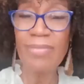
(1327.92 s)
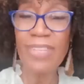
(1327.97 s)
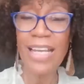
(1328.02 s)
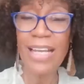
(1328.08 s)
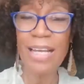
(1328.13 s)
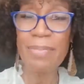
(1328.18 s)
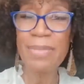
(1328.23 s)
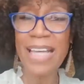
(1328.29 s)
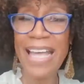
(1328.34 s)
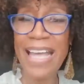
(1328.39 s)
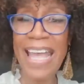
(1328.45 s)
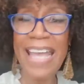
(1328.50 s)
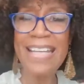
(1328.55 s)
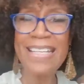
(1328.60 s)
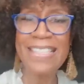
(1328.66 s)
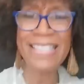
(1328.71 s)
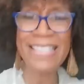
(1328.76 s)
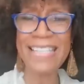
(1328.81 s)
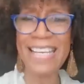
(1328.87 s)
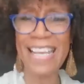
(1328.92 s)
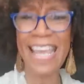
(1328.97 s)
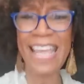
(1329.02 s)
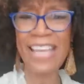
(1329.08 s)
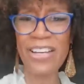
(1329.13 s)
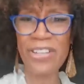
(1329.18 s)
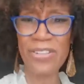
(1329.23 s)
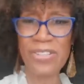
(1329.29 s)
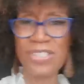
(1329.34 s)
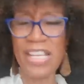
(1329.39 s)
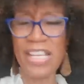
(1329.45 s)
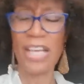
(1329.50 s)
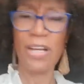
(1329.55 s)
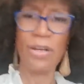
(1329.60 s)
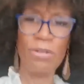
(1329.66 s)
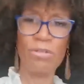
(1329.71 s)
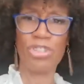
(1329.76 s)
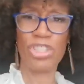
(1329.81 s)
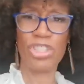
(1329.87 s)
the hater saying,
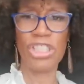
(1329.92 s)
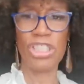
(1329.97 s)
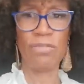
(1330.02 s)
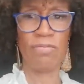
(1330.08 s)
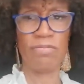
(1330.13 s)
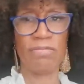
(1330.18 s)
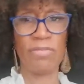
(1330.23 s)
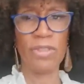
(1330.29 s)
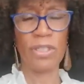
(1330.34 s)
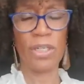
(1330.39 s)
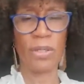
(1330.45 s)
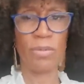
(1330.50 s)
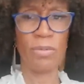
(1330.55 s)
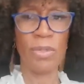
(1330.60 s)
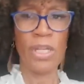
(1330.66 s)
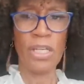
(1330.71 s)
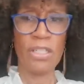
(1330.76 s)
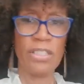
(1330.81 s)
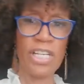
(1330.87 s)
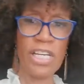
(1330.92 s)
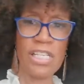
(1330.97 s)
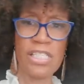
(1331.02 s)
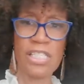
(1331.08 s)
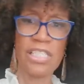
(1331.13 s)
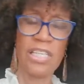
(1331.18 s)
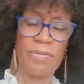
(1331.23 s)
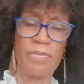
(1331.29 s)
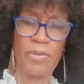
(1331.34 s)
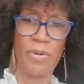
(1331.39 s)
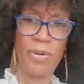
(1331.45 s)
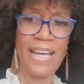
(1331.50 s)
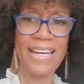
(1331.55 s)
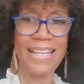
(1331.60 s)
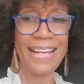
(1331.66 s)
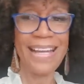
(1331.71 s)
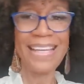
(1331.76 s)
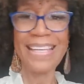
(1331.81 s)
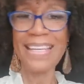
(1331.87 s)
oh, she, you know, doesn't give
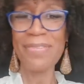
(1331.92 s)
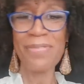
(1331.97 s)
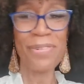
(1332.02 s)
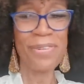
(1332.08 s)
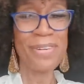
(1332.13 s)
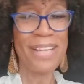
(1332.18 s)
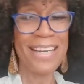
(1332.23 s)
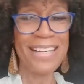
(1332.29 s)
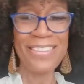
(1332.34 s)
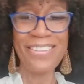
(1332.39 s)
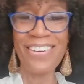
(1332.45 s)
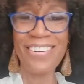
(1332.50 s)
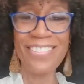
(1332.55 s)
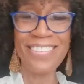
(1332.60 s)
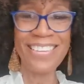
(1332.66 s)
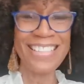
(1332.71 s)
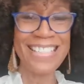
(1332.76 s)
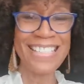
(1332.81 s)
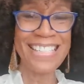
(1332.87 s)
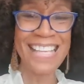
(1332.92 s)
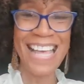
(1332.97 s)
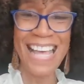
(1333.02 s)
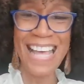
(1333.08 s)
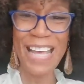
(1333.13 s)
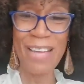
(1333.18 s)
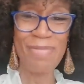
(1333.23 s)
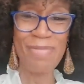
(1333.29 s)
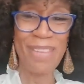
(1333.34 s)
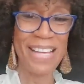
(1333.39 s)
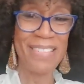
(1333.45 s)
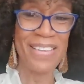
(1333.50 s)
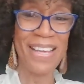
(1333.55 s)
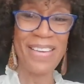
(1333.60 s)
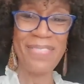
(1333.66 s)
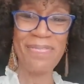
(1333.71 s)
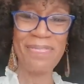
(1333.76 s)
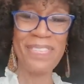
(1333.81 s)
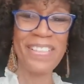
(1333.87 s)
credit. I give credit all the time. I
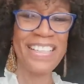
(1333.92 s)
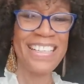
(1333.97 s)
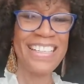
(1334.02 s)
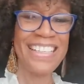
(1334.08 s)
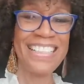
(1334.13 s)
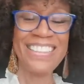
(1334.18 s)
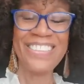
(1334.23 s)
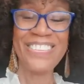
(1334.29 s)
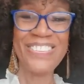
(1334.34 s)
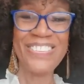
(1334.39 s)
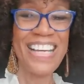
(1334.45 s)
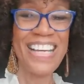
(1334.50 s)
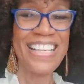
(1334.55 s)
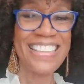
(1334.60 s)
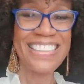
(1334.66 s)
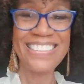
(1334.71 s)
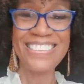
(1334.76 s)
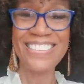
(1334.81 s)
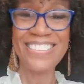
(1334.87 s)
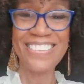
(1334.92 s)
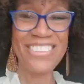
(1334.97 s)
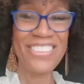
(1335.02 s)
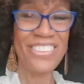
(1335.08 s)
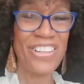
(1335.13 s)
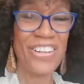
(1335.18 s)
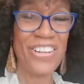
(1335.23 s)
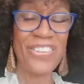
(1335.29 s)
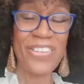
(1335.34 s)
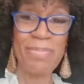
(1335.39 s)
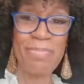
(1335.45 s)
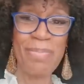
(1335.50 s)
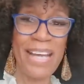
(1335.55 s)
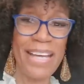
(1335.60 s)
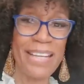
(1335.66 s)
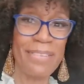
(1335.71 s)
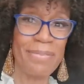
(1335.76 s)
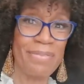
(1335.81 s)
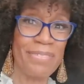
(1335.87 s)
have credit, you know, in
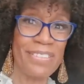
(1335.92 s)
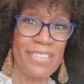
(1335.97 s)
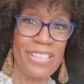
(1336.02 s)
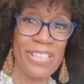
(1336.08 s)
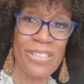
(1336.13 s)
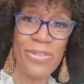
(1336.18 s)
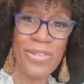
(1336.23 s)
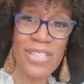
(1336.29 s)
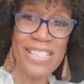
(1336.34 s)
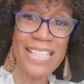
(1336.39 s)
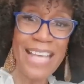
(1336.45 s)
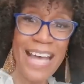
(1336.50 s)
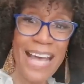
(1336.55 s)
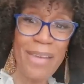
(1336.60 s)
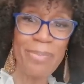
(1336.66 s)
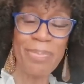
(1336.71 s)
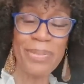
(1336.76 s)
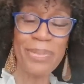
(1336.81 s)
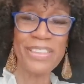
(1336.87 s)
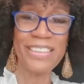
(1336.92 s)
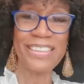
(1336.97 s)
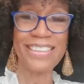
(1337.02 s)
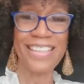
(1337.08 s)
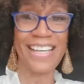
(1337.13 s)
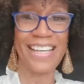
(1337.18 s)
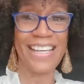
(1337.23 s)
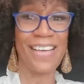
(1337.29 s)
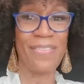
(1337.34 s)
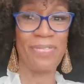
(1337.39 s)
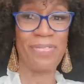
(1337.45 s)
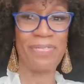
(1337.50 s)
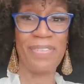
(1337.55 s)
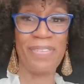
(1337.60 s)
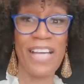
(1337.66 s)
my suicide book. I have